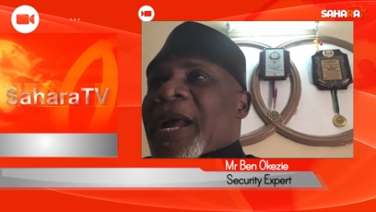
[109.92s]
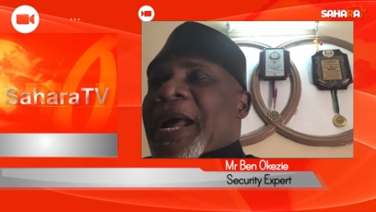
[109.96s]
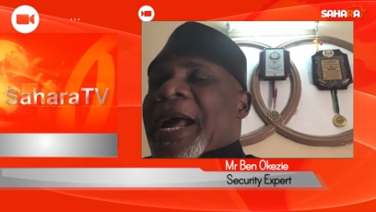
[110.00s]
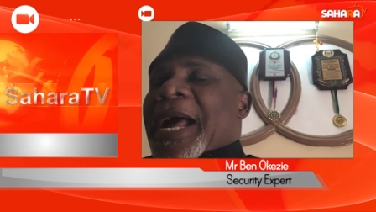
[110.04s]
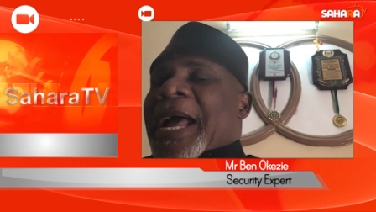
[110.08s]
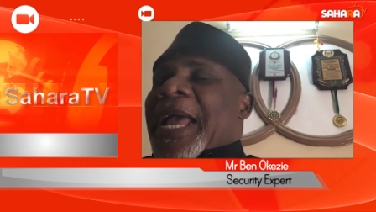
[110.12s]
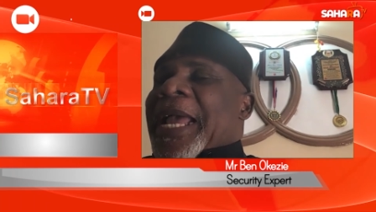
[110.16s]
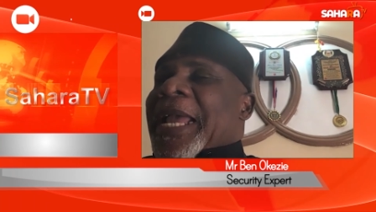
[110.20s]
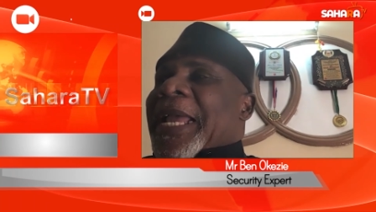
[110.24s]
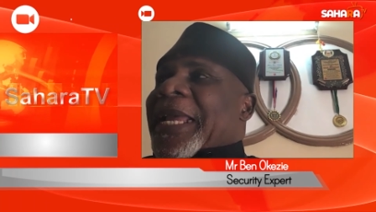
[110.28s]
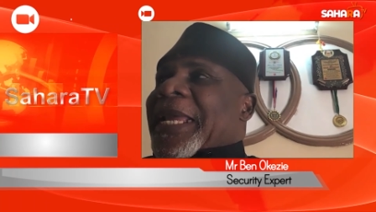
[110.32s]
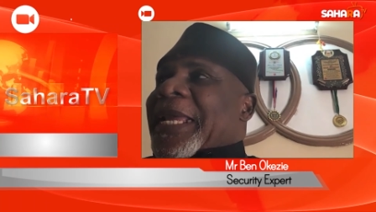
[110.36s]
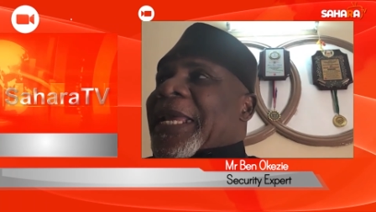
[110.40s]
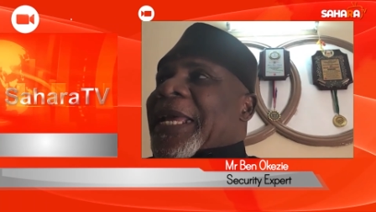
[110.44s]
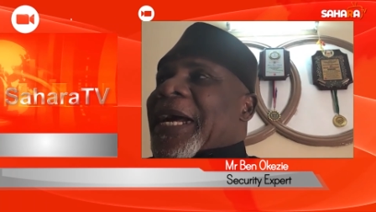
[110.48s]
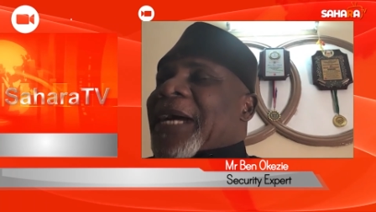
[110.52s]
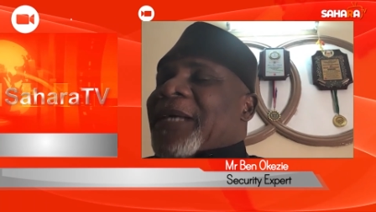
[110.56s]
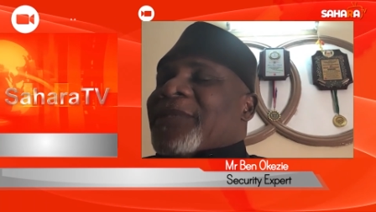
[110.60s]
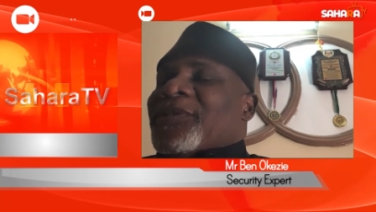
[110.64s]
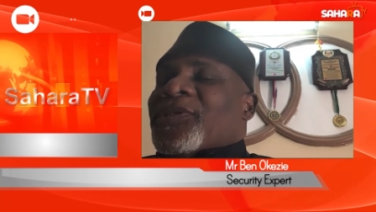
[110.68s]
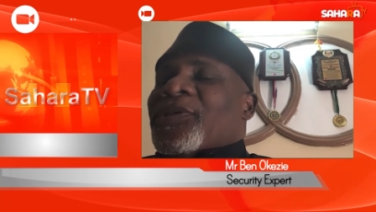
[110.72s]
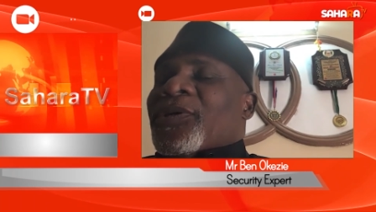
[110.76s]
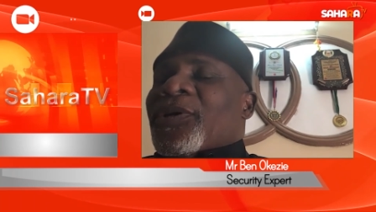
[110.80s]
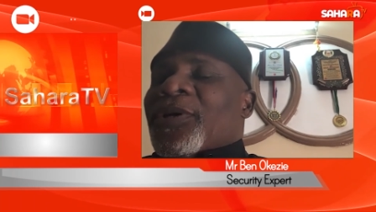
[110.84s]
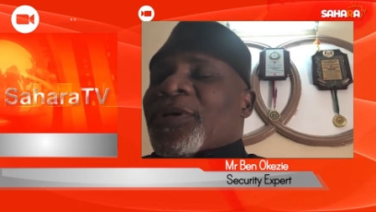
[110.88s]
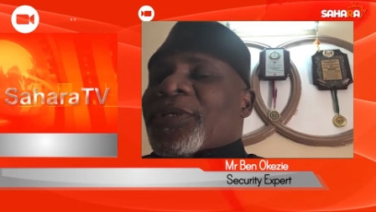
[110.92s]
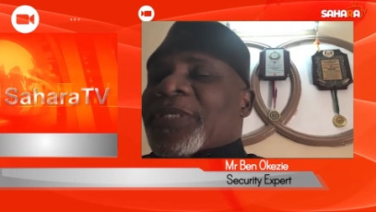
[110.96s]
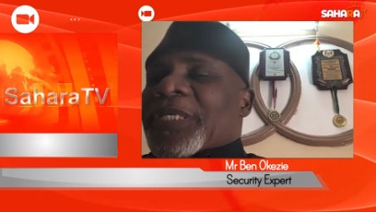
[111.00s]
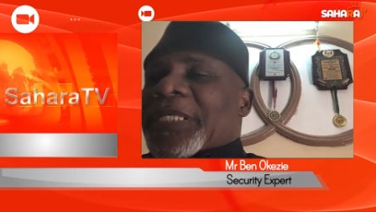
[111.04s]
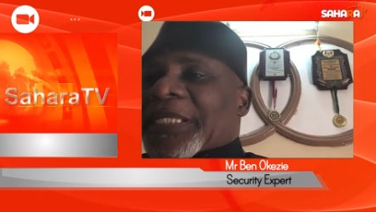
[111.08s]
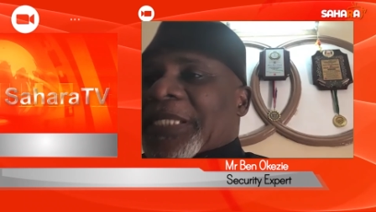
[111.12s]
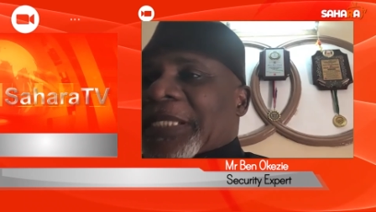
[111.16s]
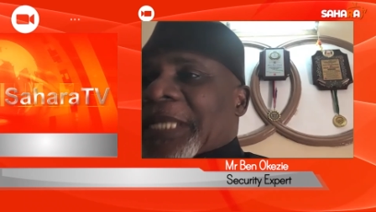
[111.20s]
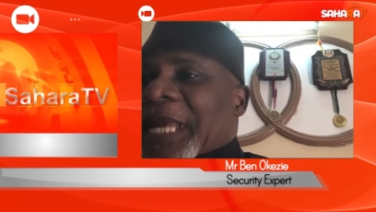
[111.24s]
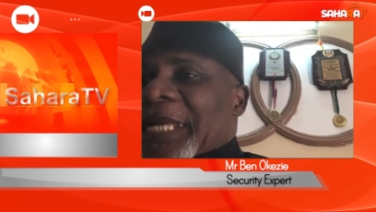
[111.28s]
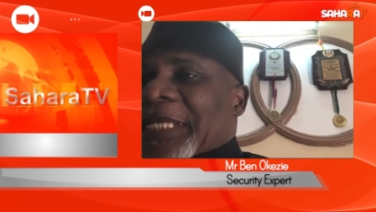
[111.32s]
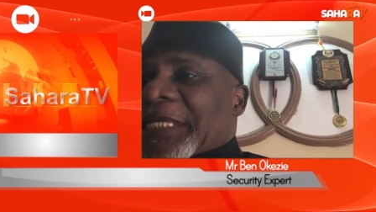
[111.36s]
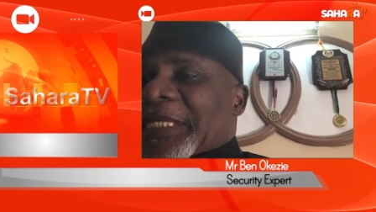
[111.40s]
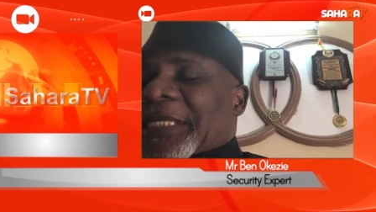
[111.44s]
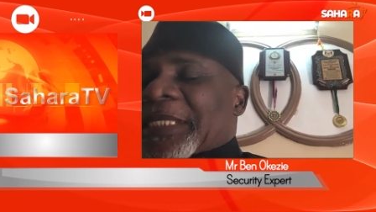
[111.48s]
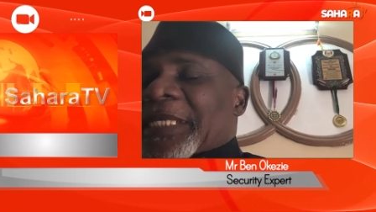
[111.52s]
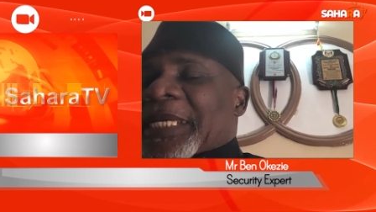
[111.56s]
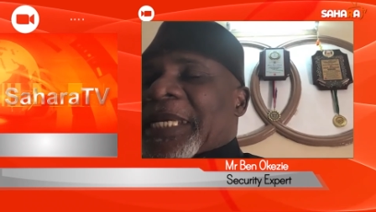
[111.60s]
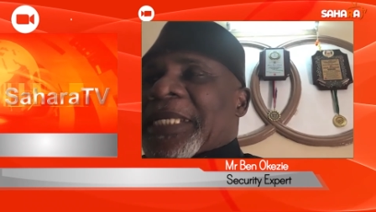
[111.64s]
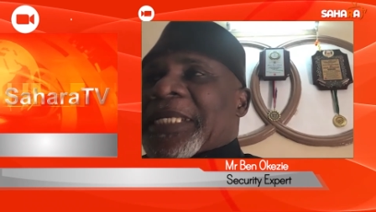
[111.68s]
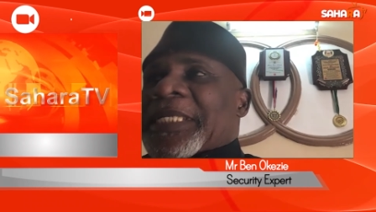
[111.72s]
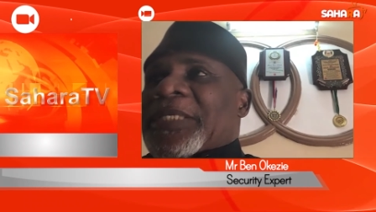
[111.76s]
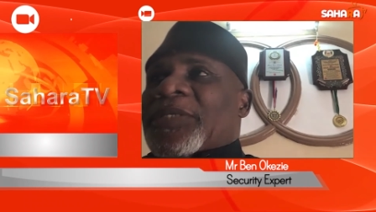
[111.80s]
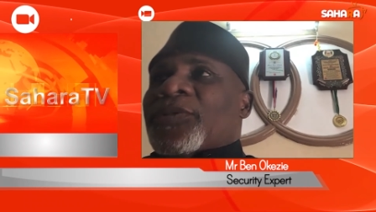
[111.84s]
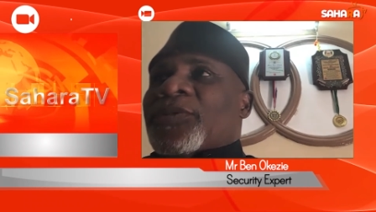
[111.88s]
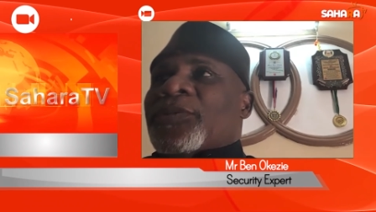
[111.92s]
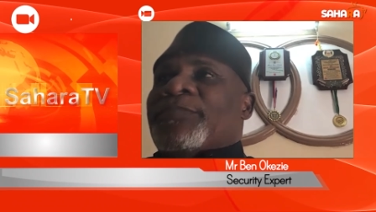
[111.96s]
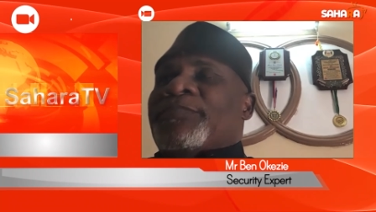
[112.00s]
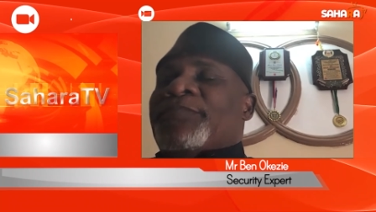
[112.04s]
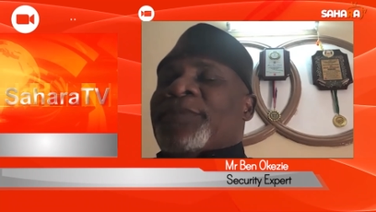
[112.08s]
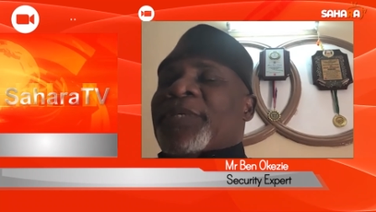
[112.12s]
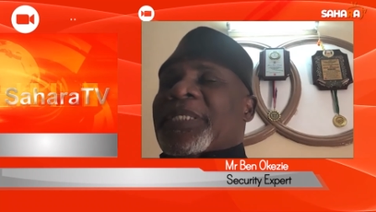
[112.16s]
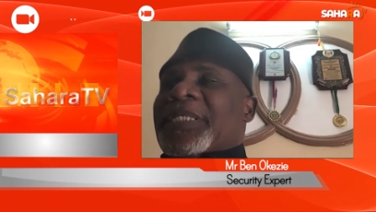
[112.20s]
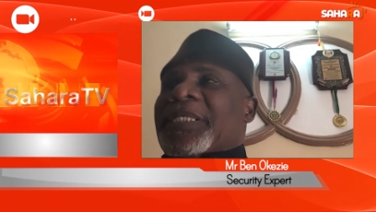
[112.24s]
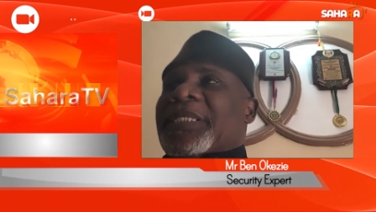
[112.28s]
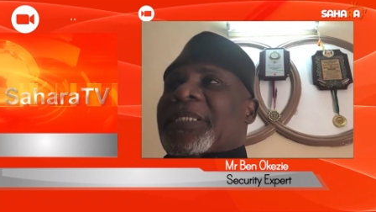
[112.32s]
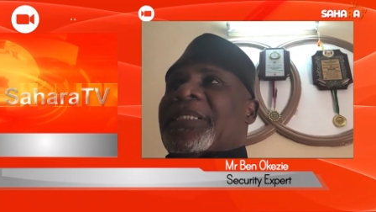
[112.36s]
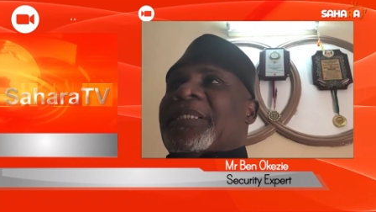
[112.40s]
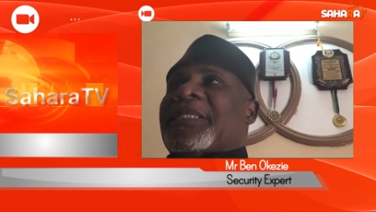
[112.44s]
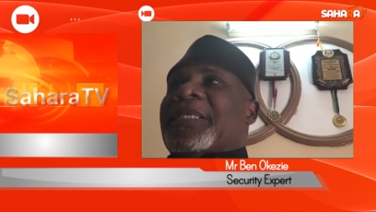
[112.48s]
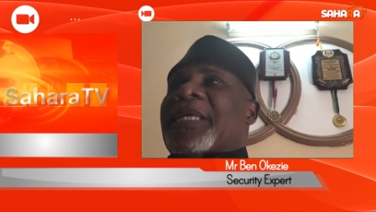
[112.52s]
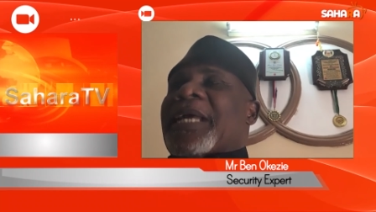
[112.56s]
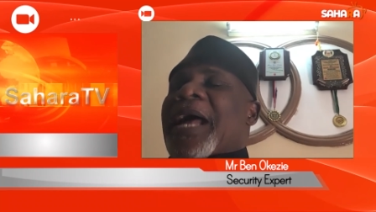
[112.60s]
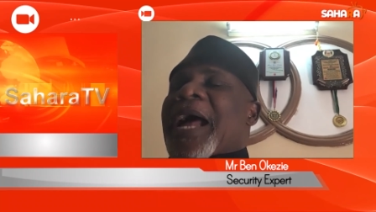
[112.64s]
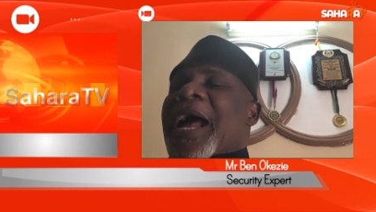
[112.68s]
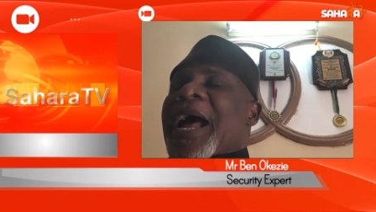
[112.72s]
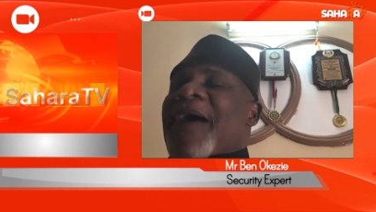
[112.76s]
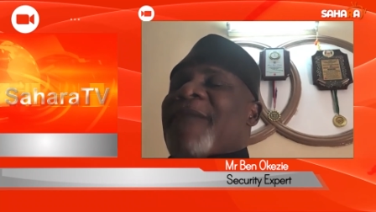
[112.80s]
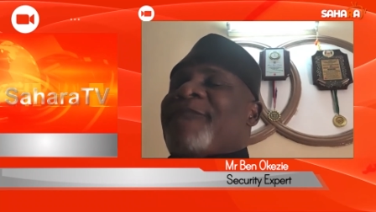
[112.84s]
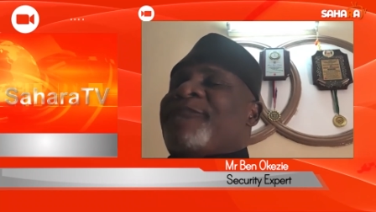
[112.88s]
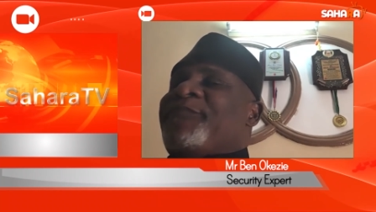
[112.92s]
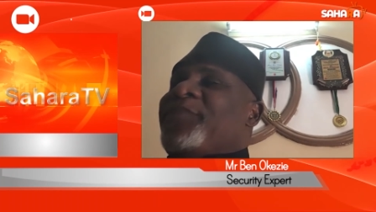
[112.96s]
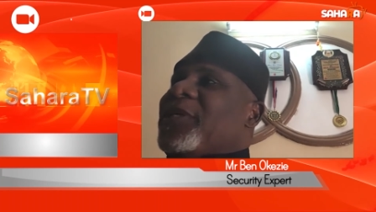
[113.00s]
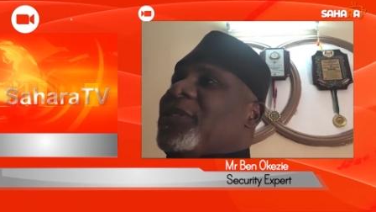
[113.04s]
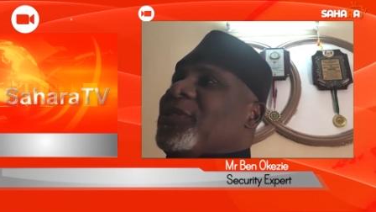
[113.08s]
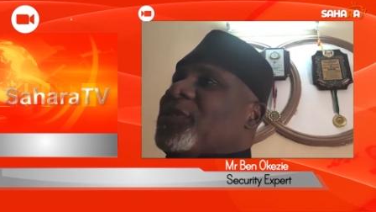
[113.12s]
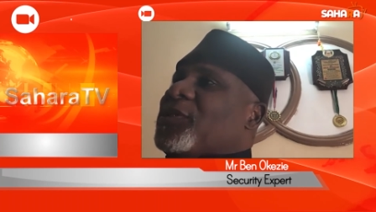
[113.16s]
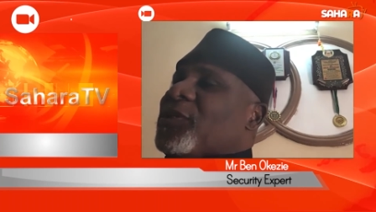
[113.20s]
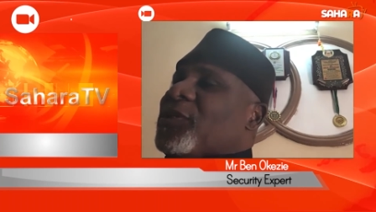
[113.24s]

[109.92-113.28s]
I had to research a little bit. I have been